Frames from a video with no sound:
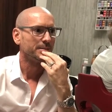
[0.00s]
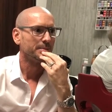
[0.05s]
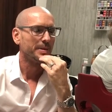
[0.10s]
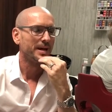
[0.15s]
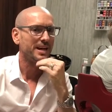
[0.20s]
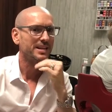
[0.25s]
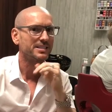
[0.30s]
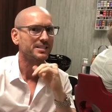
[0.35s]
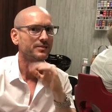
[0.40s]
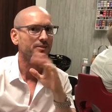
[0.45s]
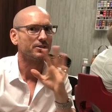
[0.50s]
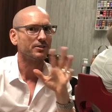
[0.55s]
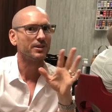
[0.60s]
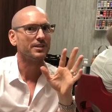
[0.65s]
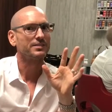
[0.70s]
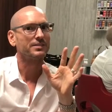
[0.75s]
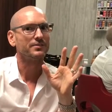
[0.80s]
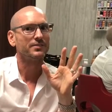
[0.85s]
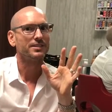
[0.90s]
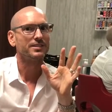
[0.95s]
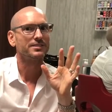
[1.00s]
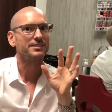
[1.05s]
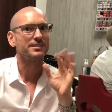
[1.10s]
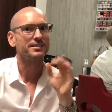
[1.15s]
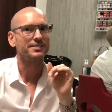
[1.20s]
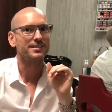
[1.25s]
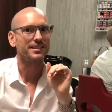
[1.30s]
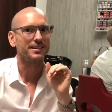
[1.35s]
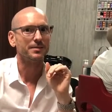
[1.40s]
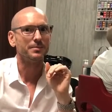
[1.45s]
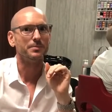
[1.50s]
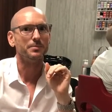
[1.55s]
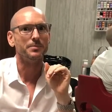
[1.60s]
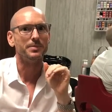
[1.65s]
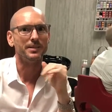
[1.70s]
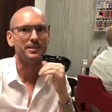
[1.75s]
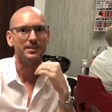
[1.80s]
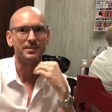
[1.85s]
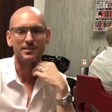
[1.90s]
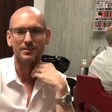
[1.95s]
Passive aggressiveness is like a
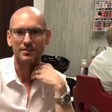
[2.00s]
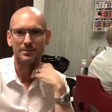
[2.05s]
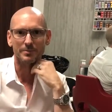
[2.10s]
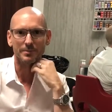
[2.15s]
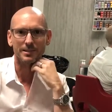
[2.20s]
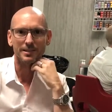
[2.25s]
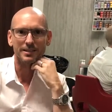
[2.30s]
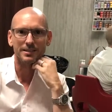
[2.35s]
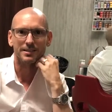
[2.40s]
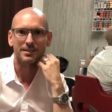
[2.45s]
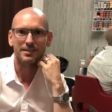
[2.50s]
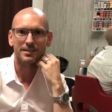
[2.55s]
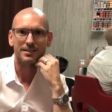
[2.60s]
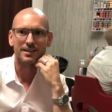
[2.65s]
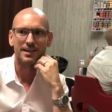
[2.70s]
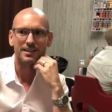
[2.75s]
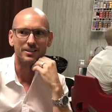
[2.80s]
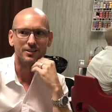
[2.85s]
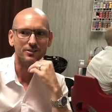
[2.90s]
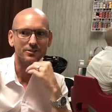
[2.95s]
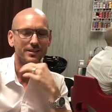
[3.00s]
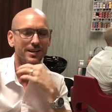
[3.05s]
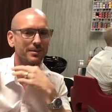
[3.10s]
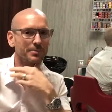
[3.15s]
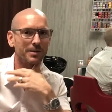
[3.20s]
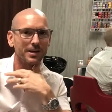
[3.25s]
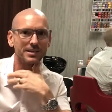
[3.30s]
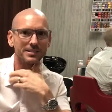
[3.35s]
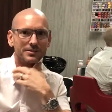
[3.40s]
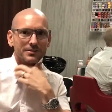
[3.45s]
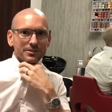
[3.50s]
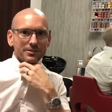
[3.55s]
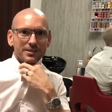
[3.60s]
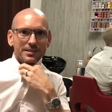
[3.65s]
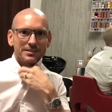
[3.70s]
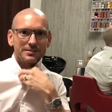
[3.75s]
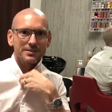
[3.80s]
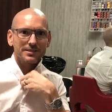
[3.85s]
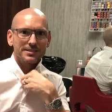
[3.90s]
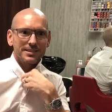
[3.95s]
big deal to me. I don't like passive
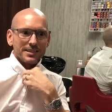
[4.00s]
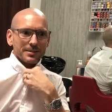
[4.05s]
aggressiveness.